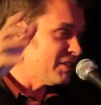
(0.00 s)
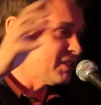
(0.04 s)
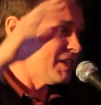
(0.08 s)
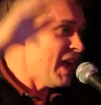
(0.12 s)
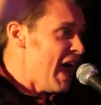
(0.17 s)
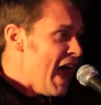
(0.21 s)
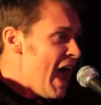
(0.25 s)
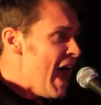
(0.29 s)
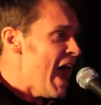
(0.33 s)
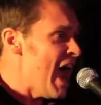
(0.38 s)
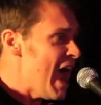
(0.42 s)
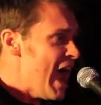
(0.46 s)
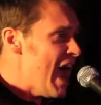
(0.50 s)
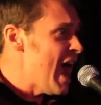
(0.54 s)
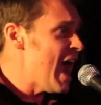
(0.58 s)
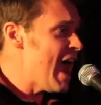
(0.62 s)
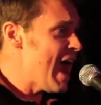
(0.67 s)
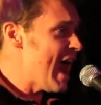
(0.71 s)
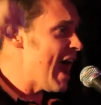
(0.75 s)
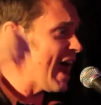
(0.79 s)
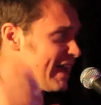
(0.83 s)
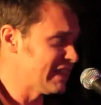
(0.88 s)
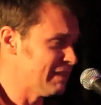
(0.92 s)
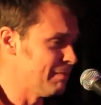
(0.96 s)

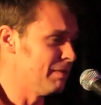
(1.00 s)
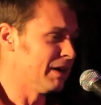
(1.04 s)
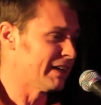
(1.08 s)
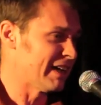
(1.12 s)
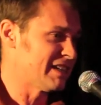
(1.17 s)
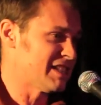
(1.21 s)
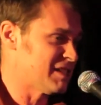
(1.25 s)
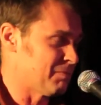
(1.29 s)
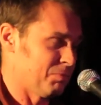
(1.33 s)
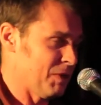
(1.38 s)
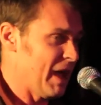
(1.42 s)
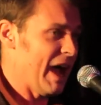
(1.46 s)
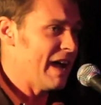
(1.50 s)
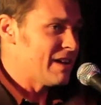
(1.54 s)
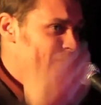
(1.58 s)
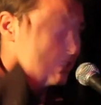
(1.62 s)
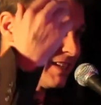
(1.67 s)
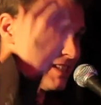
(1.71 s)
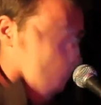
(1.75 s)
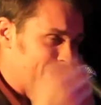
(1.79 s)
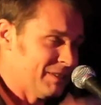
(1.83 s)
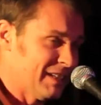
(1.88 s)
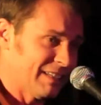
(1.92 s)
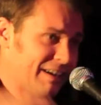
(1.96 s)
yay, and the monkey's splashing
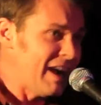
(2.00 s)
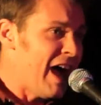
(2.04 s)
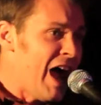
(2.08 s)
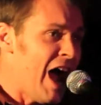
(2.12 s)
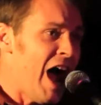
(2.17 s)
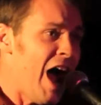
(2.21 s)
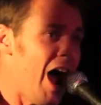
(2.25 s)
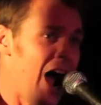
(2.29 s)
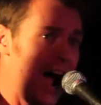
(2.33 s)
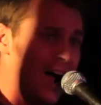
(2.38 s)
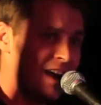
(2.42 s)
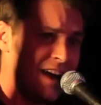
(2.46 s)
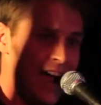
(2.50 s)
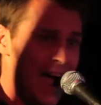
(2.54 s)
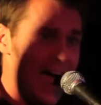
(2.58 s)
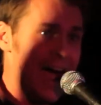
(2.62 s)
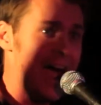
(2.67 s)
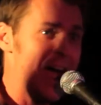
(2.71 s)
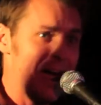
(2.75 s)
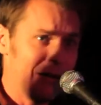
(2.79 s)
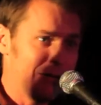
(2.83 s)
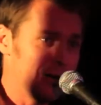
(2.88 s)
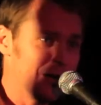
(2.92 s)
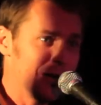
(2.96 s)
us. We're like,
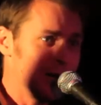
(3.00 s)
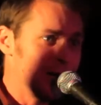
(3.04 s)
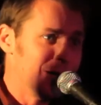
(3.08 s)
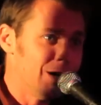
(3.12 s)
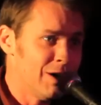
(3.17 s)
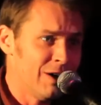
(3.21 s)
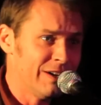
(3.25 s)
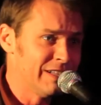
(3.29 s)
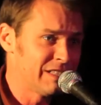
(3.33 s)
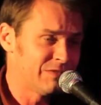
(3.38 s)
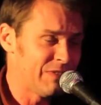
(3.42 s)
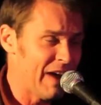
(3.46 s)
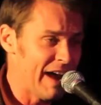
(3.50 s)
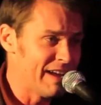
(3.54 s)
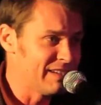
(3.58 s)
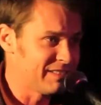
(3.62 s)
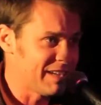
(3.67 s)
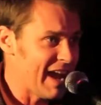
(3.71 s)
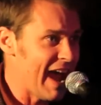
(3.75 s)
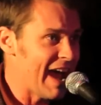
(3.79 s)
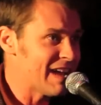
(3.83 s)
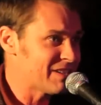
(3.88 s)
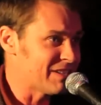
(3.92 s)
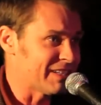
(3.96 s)
yay, woo, it's
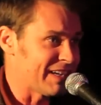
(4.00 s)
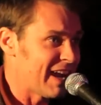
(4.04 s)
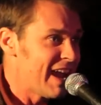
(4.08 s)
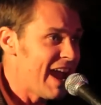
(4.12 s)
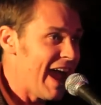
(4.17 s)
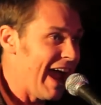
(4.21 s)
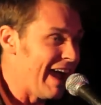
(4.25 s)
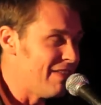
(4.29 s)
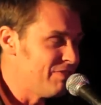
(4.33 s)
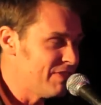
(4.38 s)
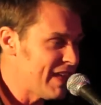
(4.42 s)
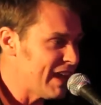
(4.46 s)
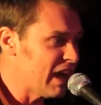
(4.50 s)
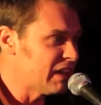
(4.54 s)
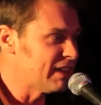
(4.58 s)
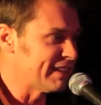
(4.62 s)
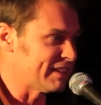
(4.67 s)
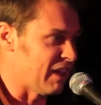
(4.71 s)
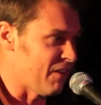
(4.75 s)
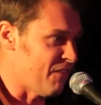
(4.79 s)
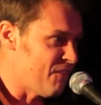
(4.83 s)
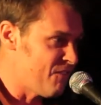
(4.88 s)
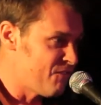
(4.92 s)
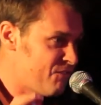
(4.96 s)
fantastic. And then on
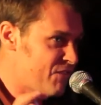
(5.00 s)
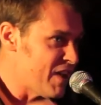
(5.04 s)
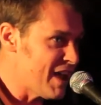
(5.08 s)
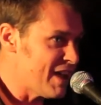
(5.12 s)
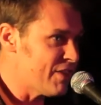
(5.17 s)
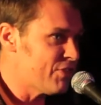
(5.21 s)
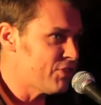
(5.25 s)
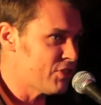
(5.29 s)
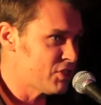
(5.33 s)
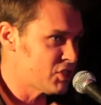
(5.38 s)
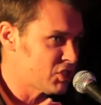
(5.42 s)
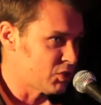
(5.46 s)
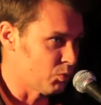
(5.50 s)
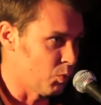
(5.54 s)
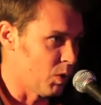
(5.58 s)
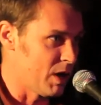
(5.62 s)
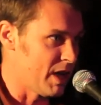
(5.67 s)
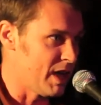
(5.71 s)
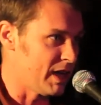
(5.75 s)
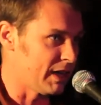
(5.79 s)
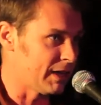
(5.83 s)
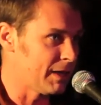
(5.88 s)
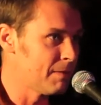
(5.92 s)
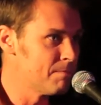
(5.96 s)
the fifth
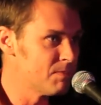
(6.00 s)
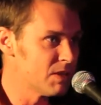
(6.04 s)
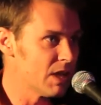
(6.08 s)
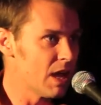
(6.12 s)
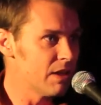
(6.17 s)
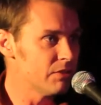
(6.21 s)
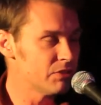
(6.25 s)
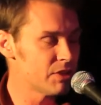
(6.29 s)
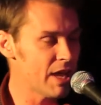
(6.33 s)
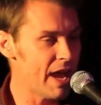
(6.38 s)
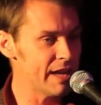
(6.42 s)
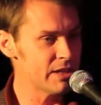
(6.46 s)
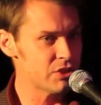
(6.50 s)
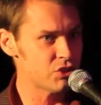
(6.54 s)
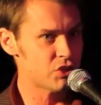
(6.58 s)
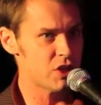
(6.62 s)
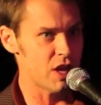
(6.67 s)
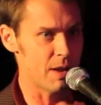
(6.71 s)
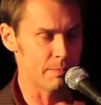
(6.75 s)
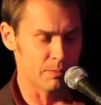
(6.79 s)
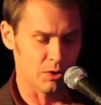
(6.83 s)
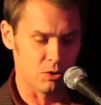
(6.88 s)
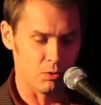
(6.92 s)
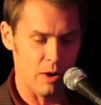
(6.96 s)
swing, that
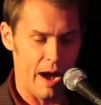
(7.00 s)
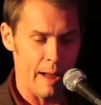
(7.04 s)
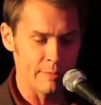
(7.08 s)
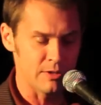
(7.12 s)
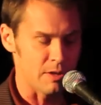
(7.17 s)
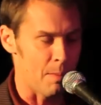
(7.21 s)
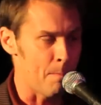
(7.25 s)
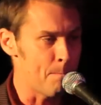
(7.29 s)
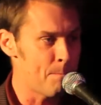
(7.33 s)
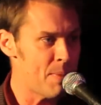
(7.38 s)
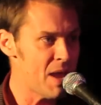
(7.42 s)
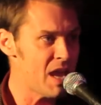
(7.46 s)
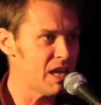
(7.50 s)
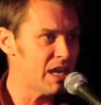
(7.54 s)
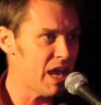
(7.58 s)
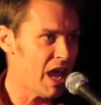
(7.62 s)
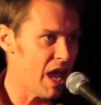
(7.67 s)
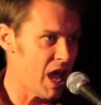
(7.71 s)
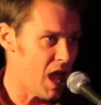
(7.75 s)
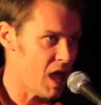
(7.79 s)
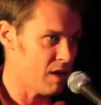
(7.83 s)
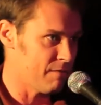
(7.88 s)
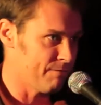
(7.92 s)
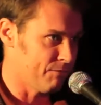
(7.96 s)
chimp grabs a big
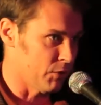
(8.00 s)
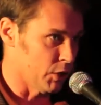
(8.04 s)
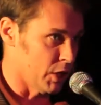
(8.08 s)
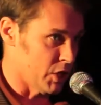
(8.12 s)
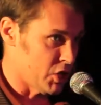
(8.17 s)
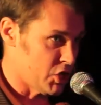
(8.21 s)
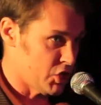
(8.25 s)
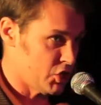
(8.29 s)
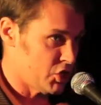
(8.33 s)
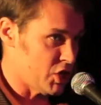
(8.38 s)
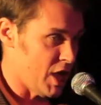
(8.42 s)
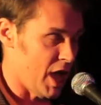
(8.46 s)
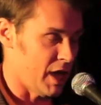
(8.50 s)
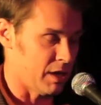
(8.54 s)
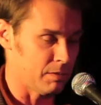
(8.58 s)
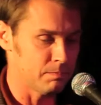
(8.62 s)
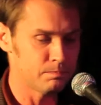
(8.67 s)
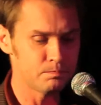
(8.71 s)
handful of shit.